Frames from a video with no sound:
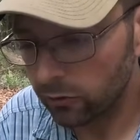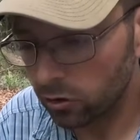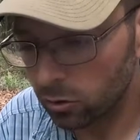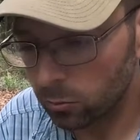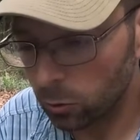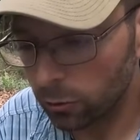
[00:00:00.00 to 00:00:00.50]
a
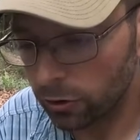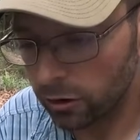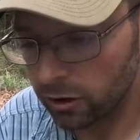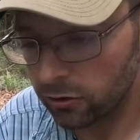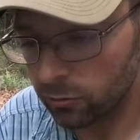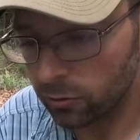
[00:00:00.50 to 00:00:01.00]
little more
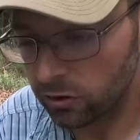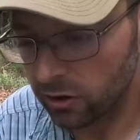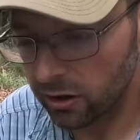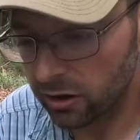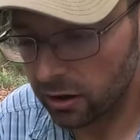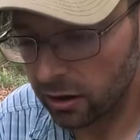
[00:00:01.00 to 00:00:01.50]
thoughts once
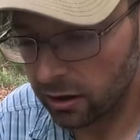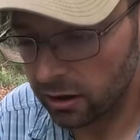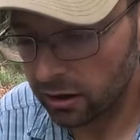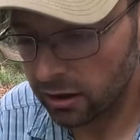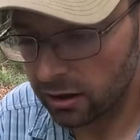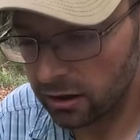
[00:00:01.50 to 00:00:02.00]
I
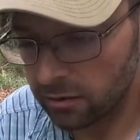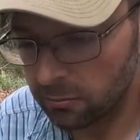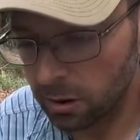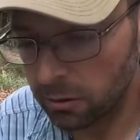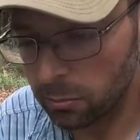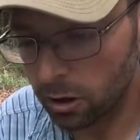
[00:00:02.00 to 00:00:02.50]
get eating
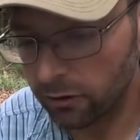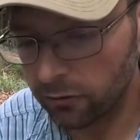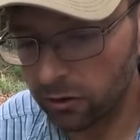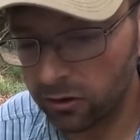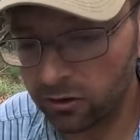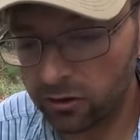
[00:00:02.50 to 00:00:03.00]
my
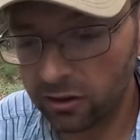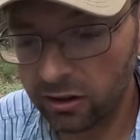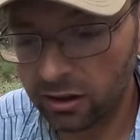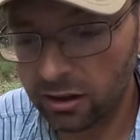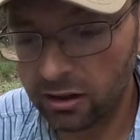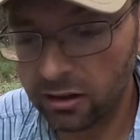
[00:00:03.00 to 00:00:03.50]
breakfast
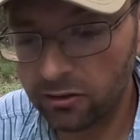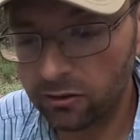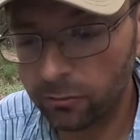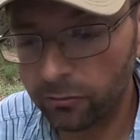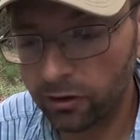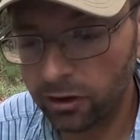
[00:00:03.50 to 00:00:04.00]
and
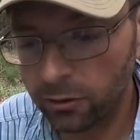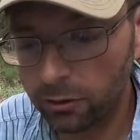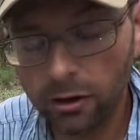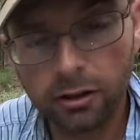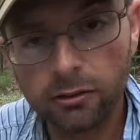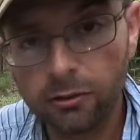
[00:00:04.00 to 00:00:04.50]
some final
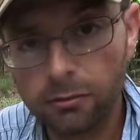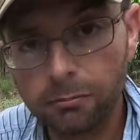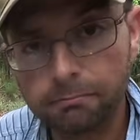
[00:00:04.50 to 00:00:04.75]
thoughts.